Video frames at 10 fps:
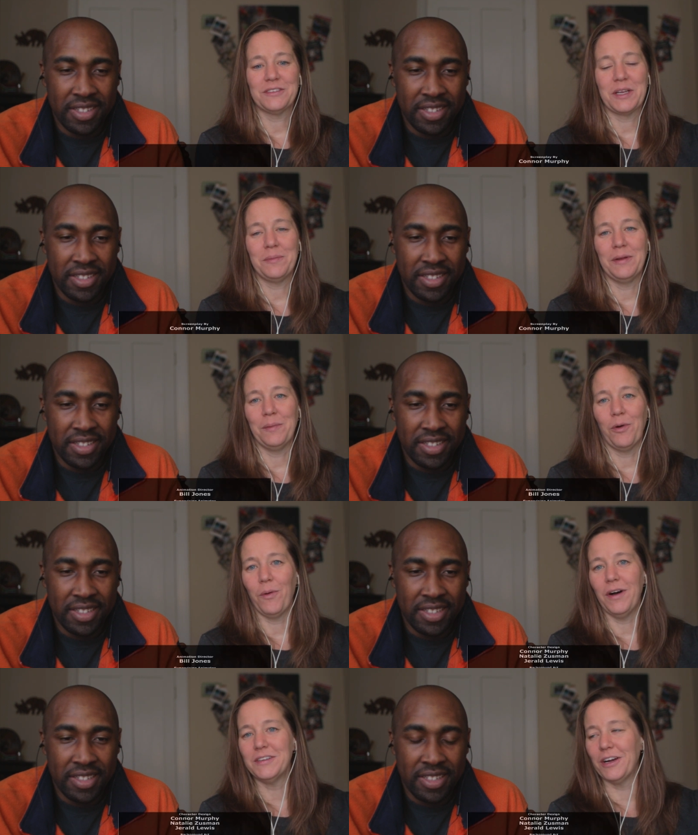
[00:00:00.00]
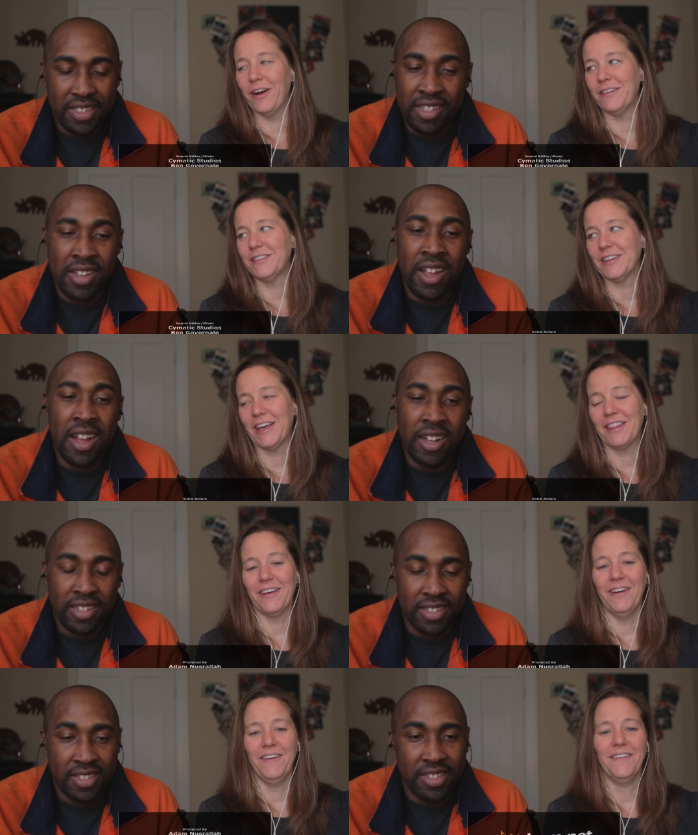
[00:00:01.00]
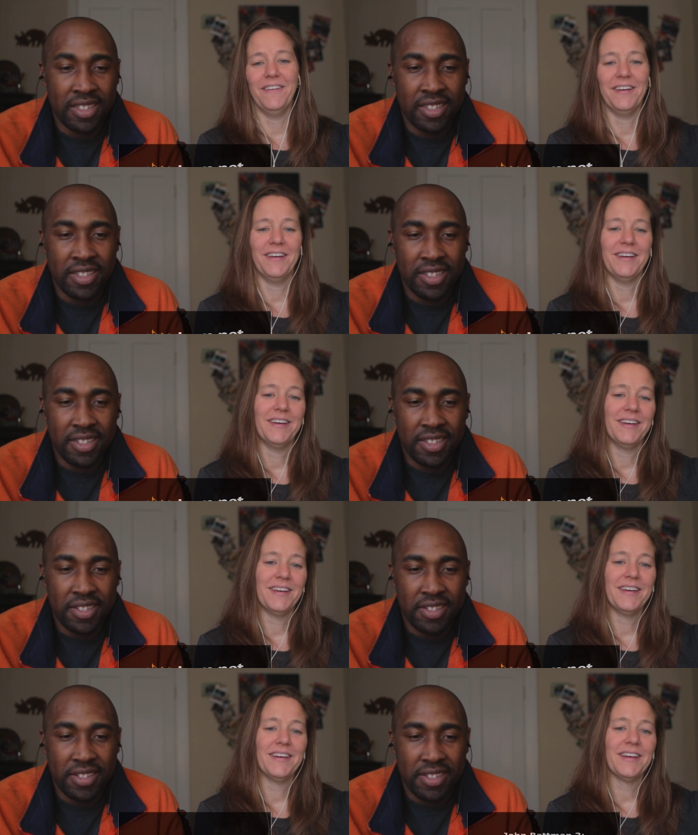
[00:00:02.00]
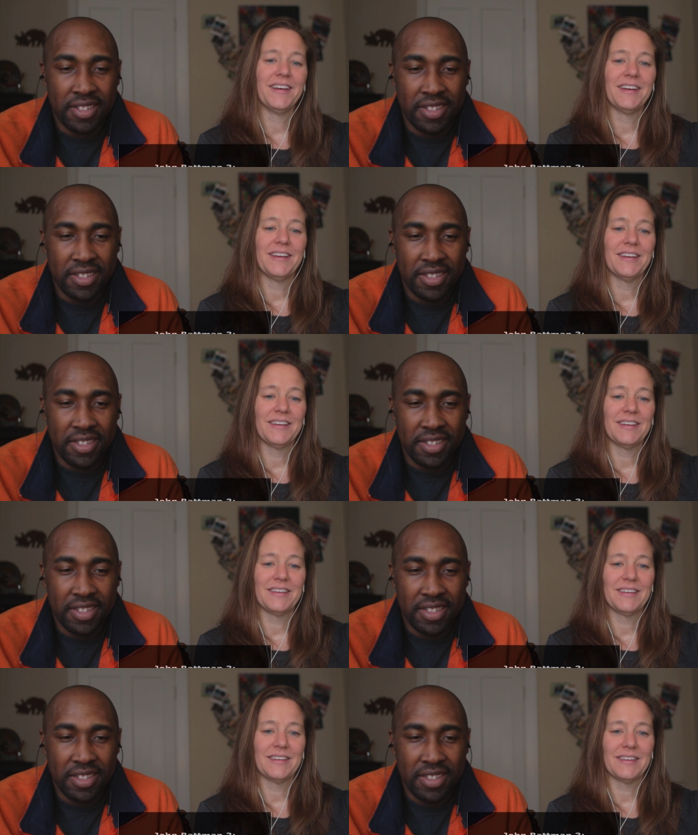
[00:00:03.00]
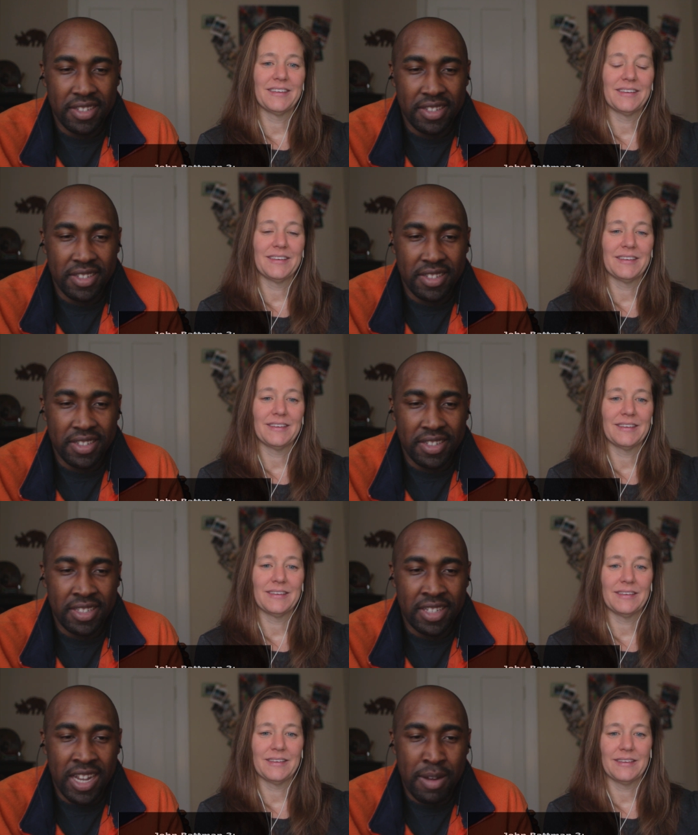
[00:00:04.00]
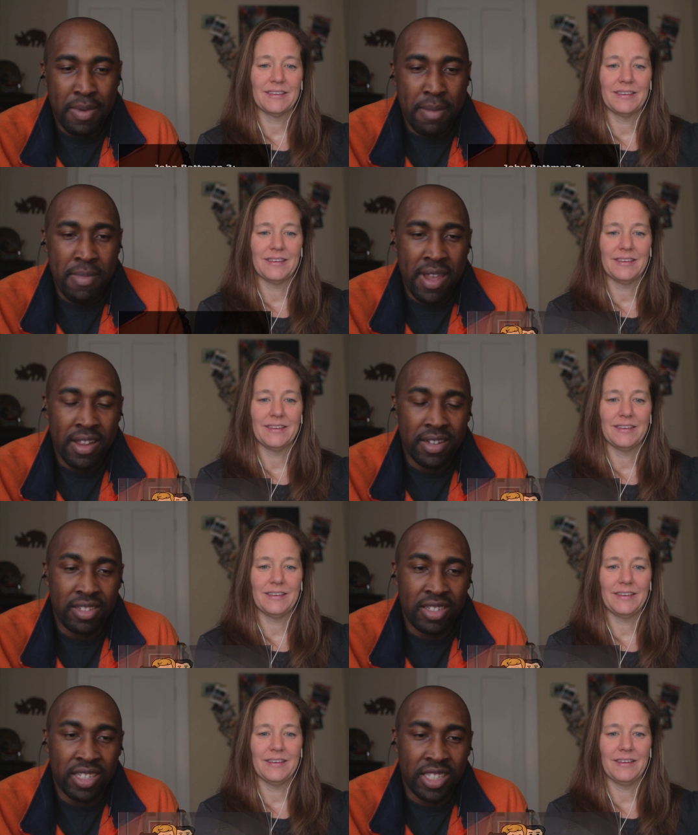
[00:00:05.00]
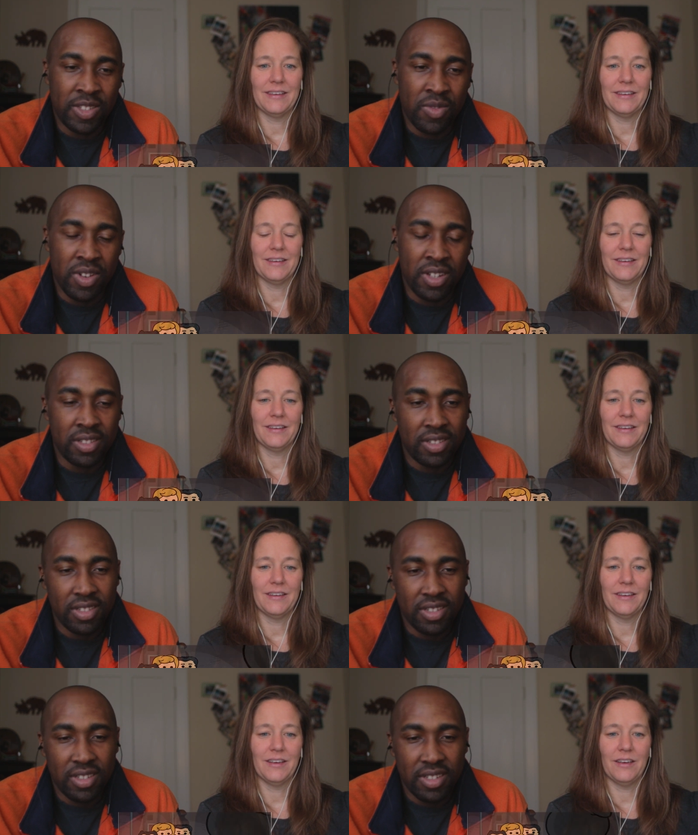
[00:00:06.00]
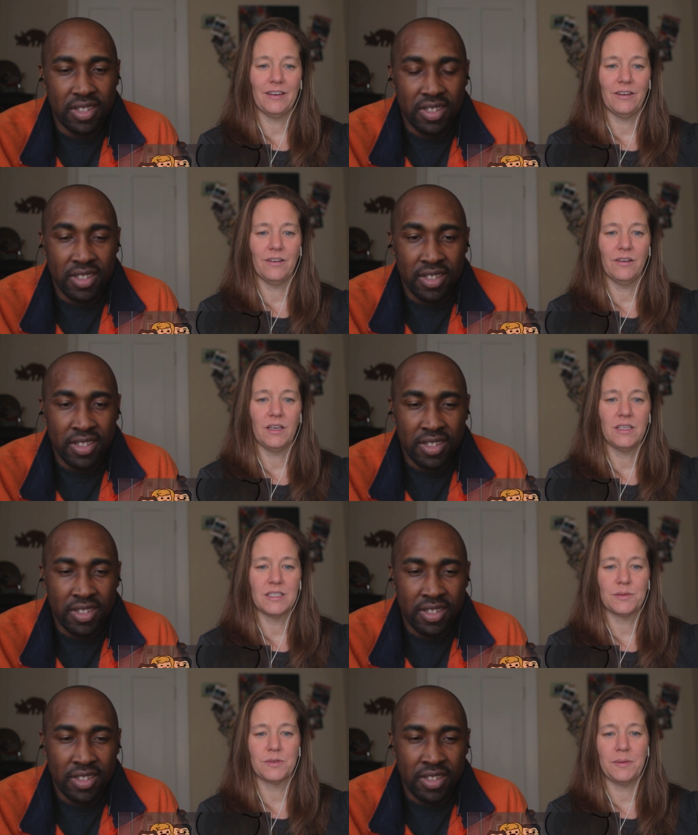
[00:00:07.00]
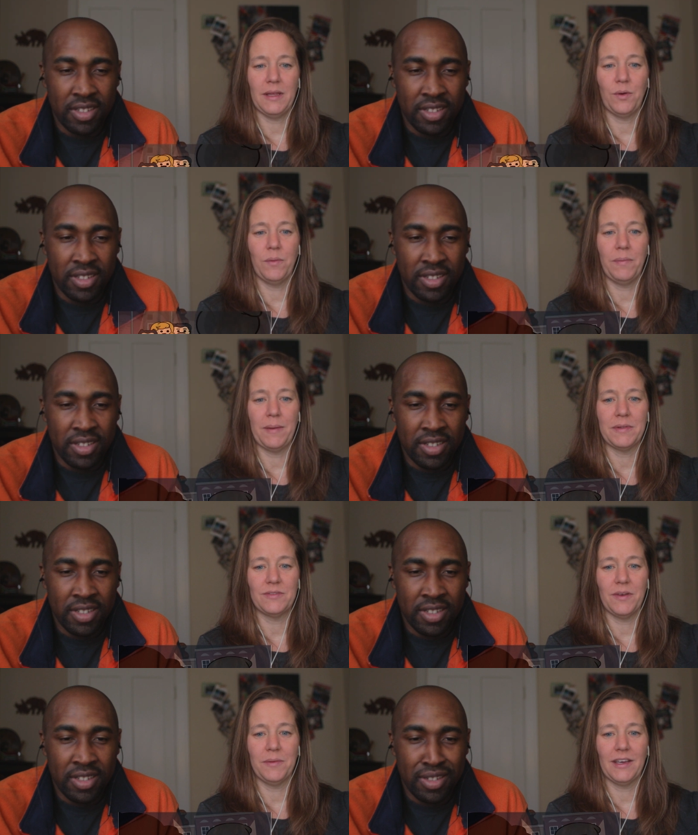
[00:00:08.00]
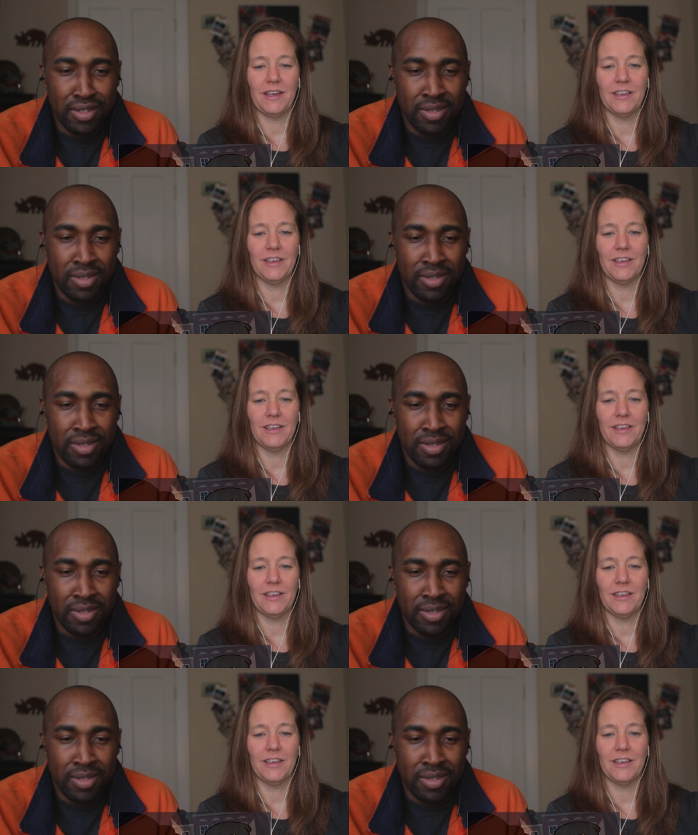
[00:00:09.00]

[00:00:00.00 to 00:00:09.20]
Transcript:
Speaker 1: there's gonna be any more Walter after nah. that
Speaker 2: though. John Batman, just as friends.
Speaker 1: Uh oh. Is this supposed to be ah. like when Batman's this family got